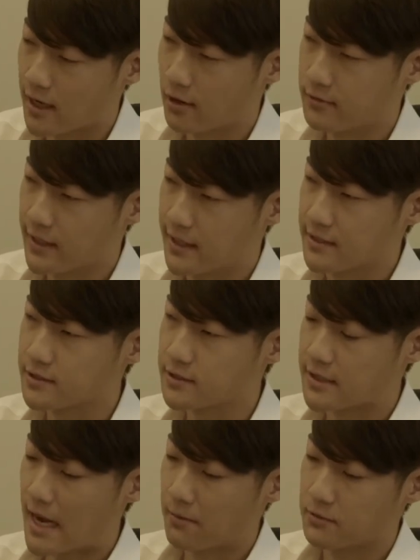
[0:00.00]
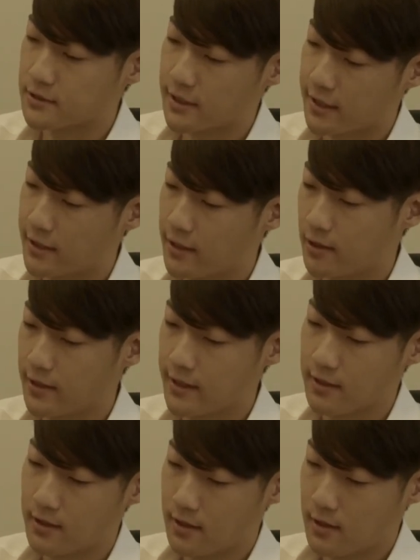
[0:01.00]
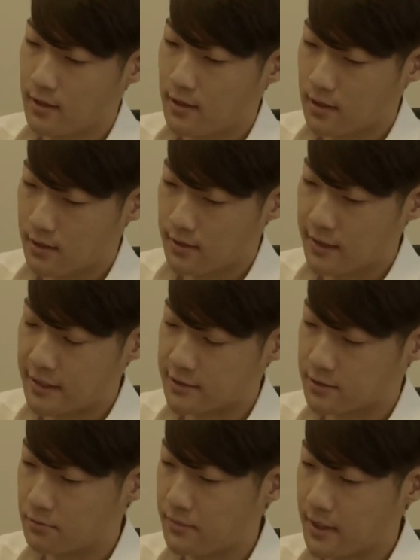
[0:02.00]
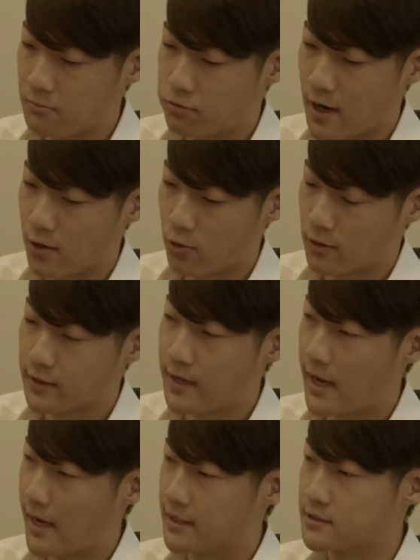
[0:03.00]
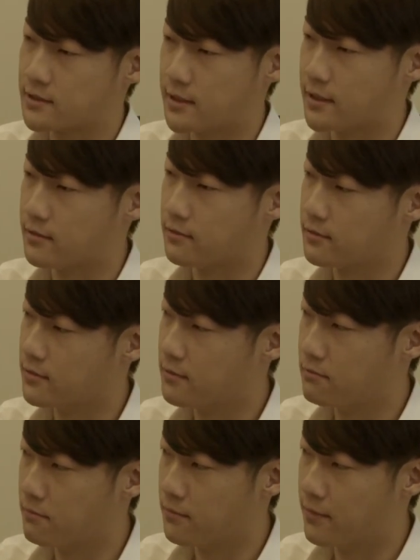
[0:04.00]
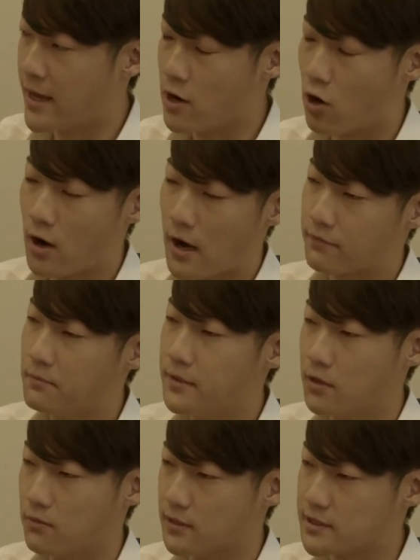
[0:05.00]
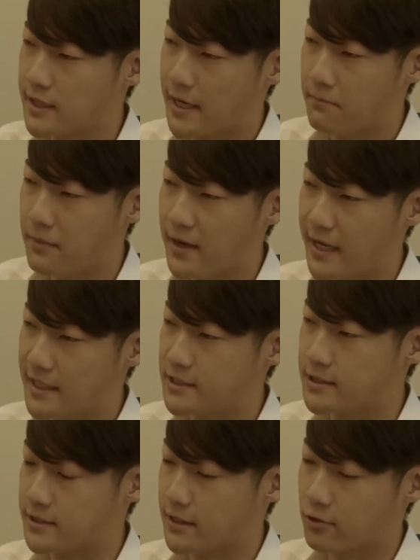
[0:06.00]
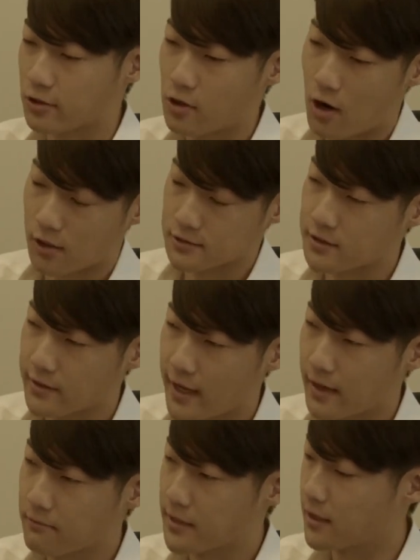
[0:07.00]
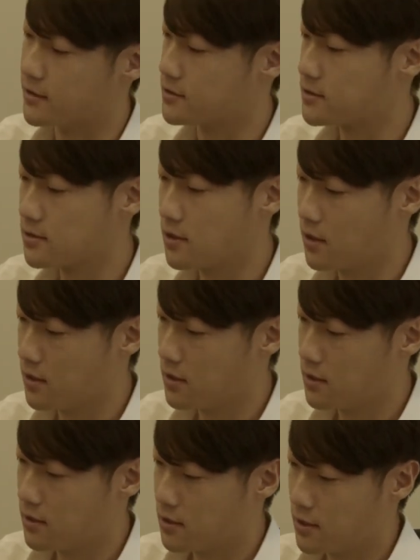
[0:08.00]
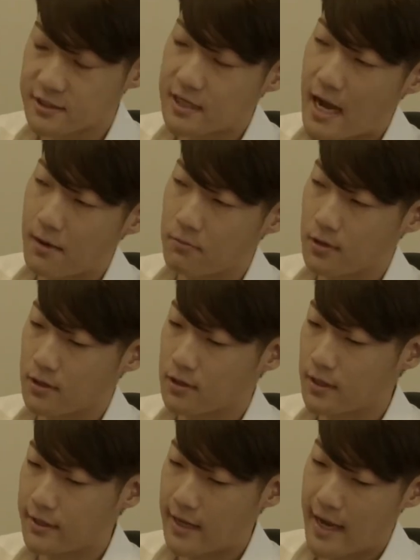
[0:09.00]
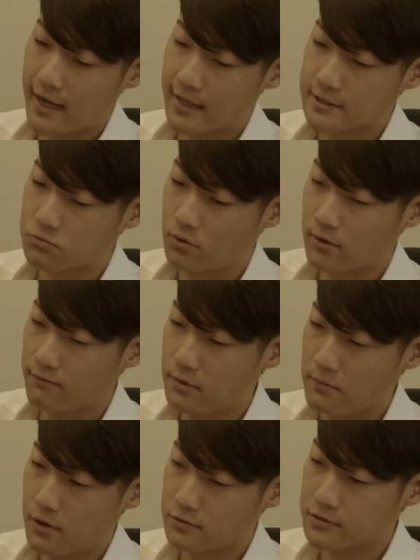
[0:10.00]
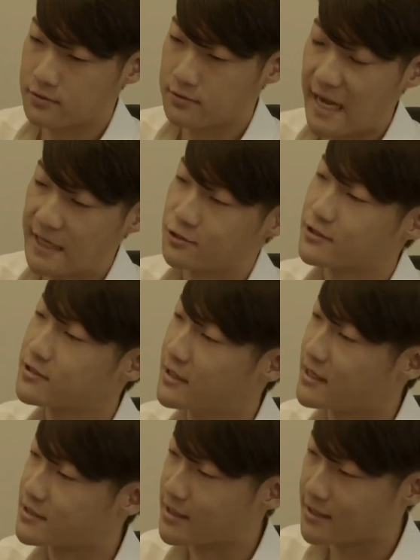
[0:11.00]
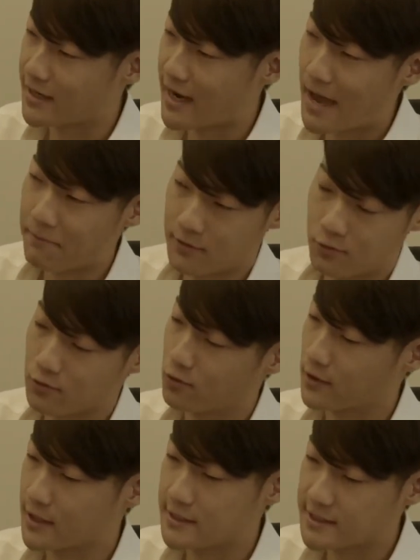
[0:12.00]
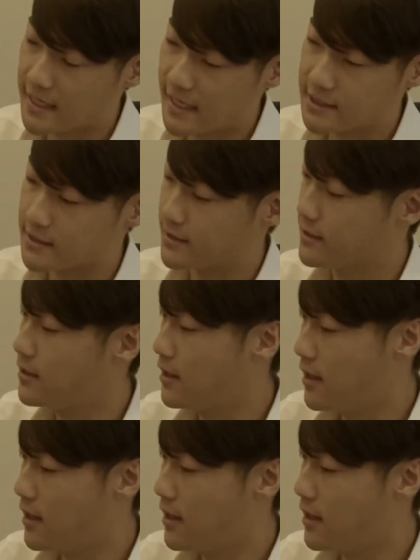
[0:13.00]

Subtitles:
nowadays, cybersecurity needs to be prioritized, and they all have to be on the same page in regards to that, because a cyber attack is one of the most dangerous things that could happen to an organization.